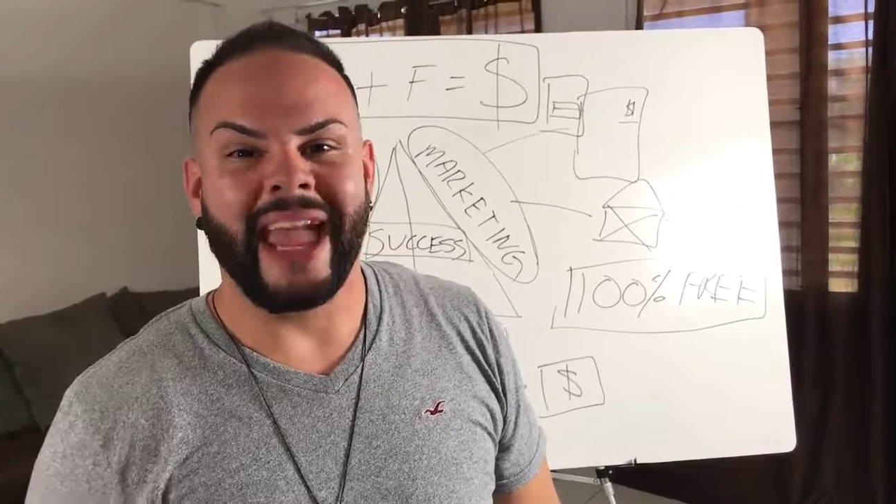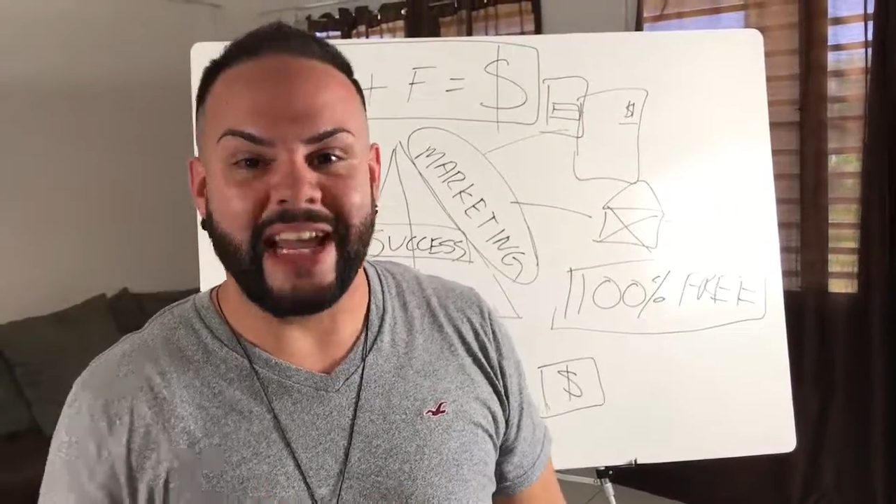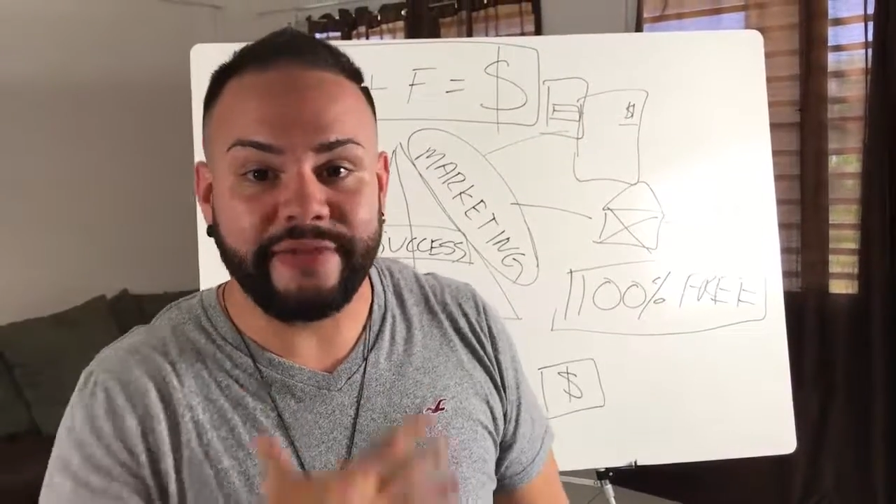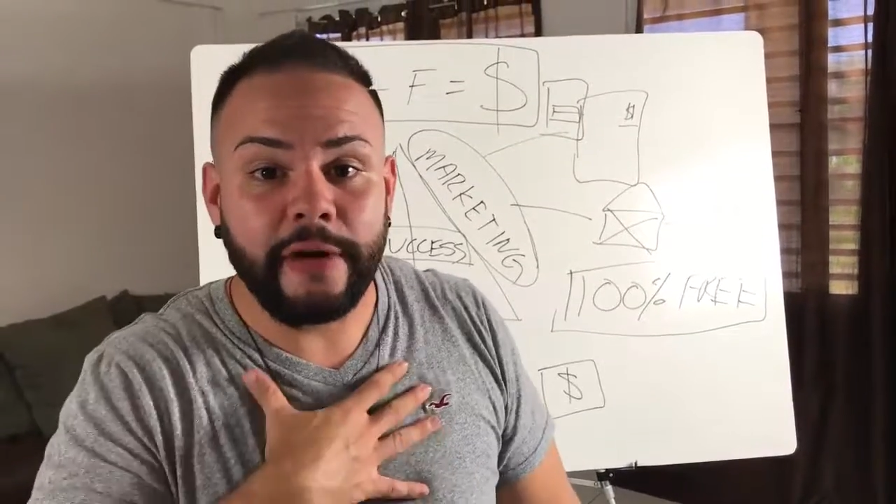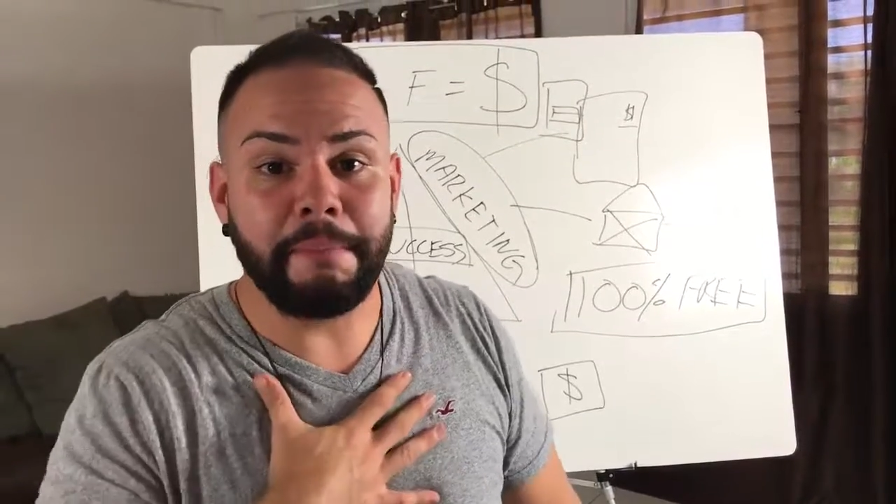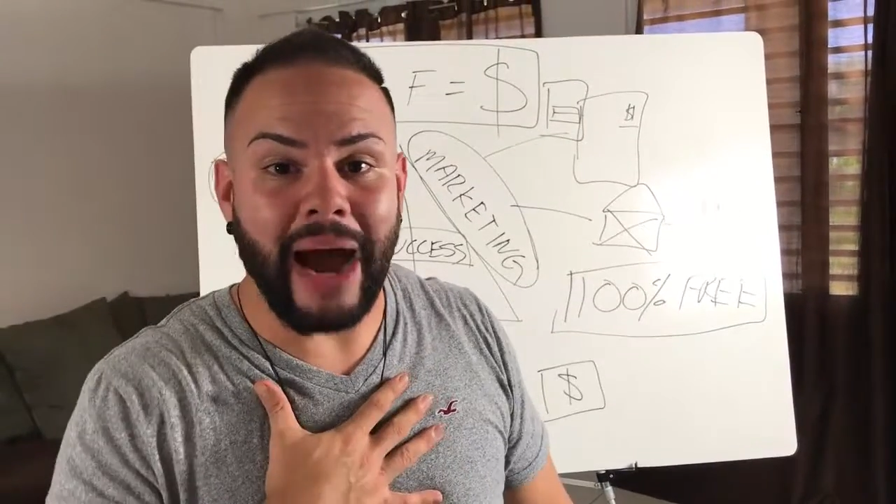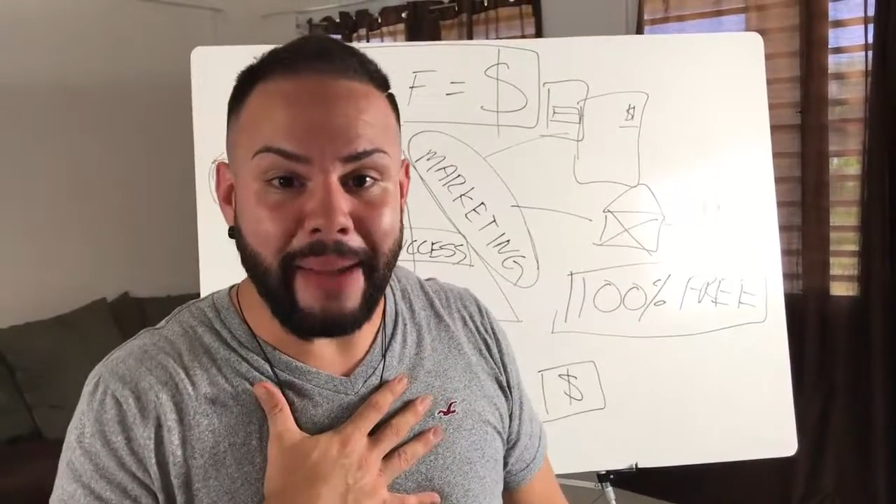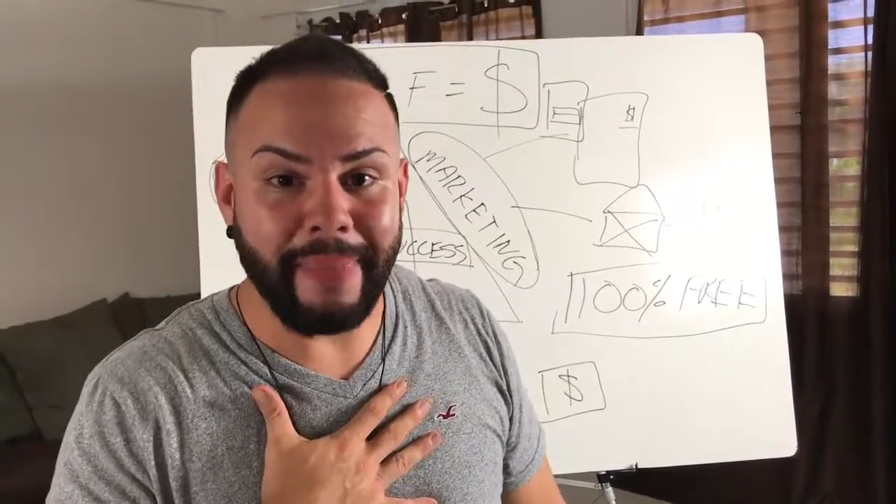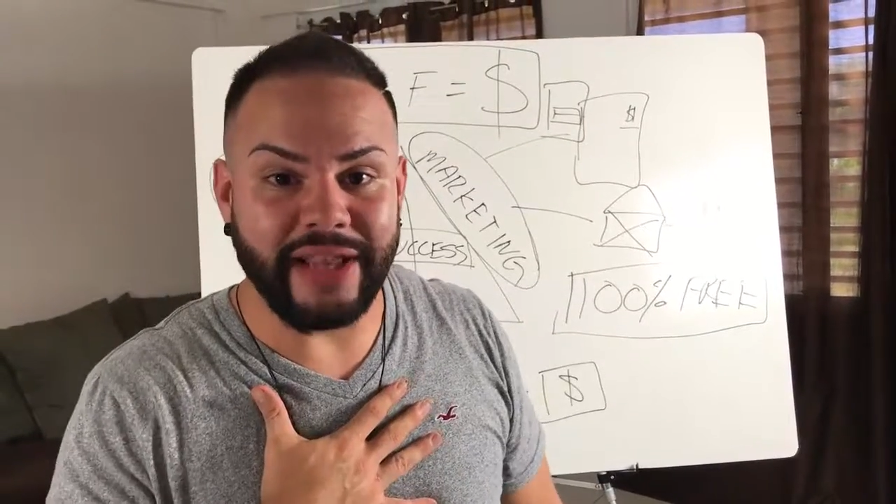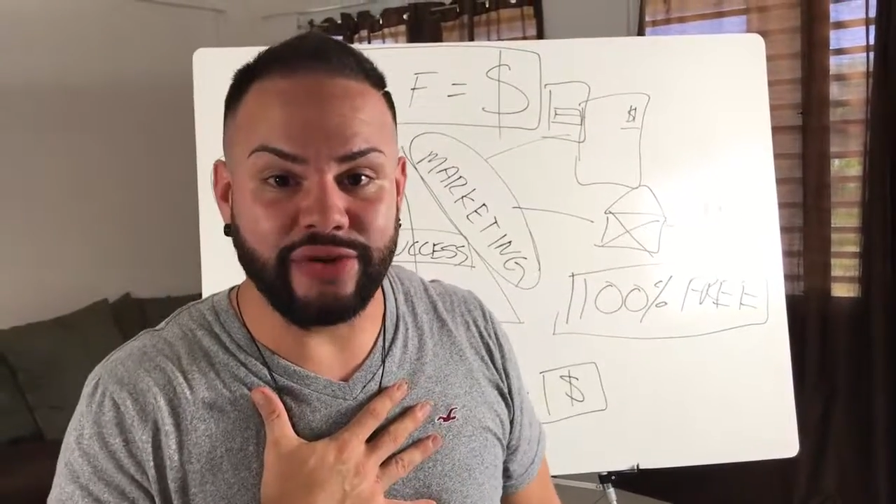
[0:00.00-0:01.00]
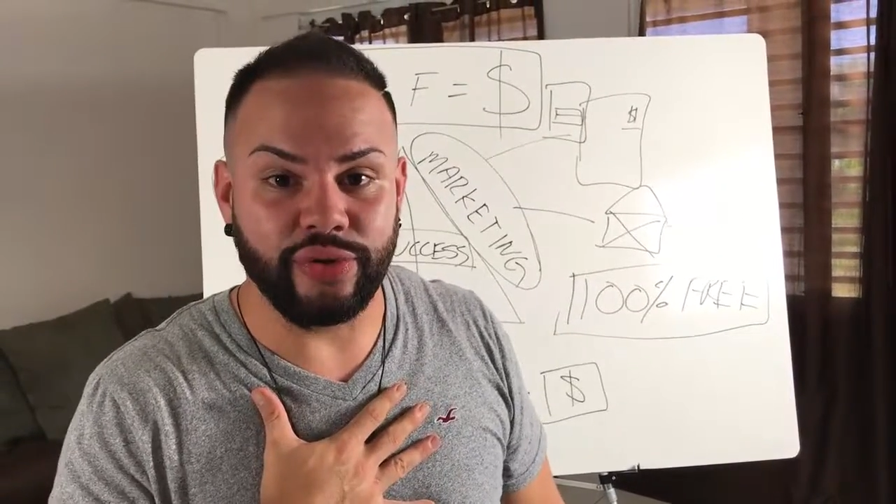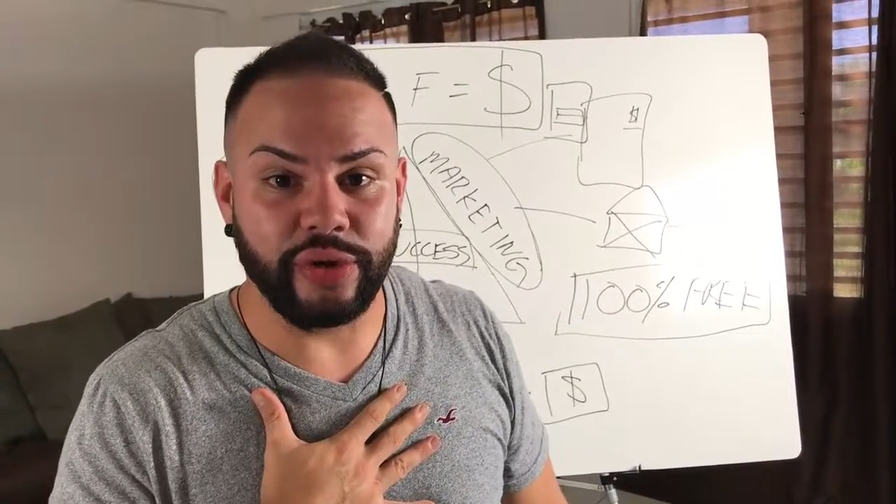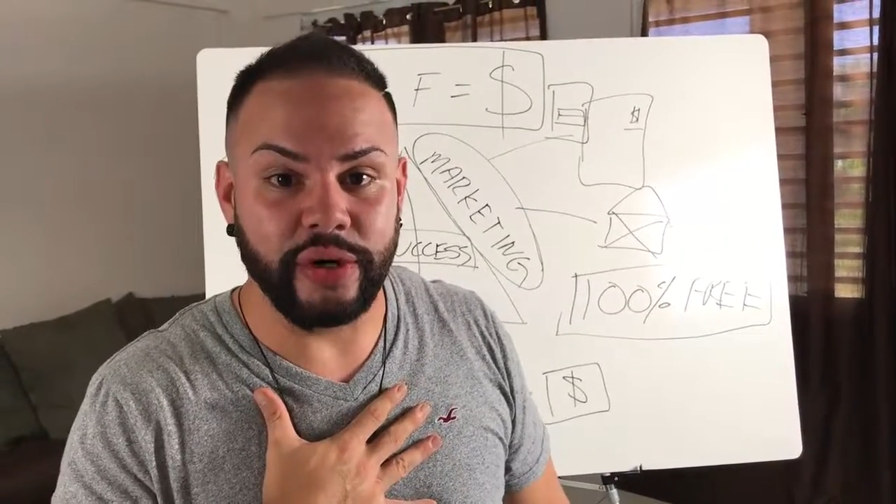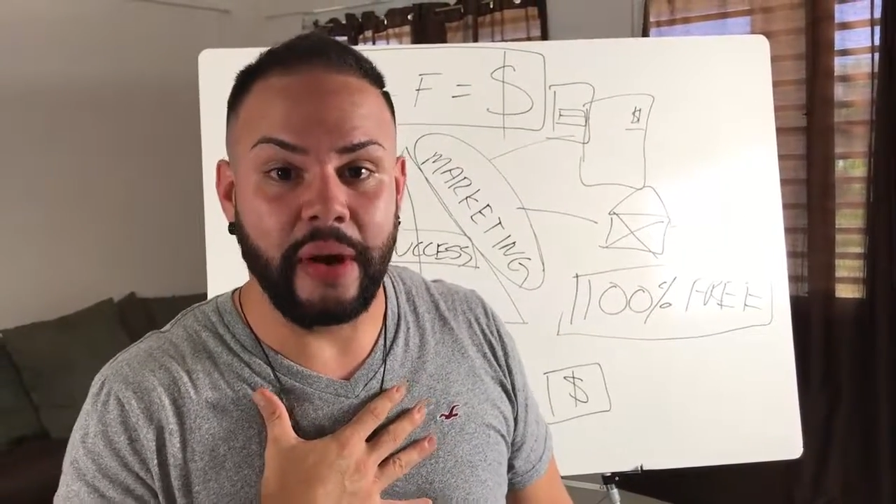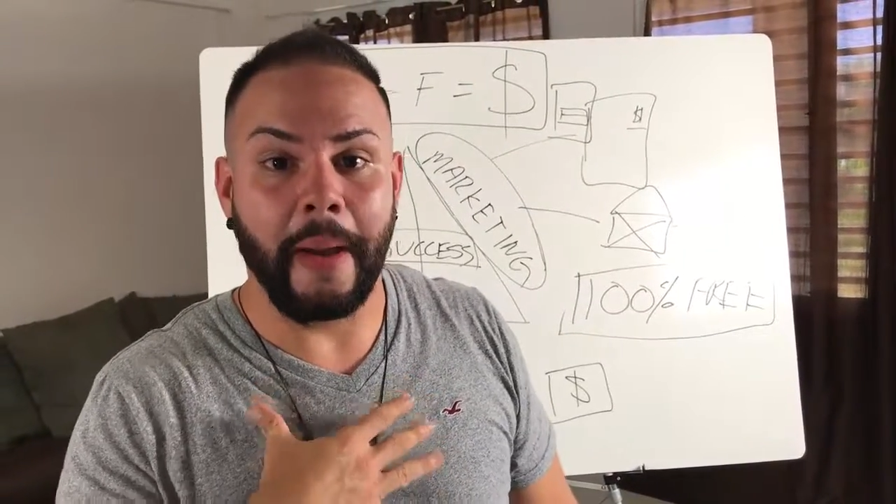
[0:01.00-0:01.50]
It's from my
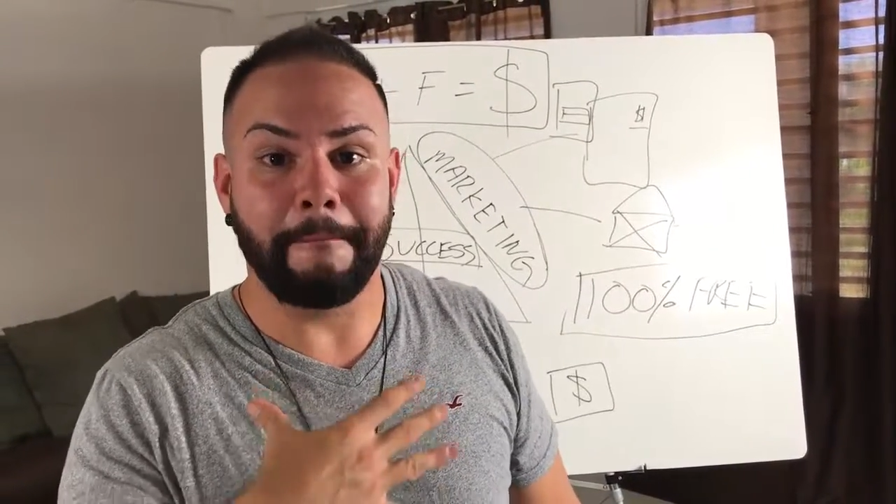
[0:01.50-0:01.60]
mentor,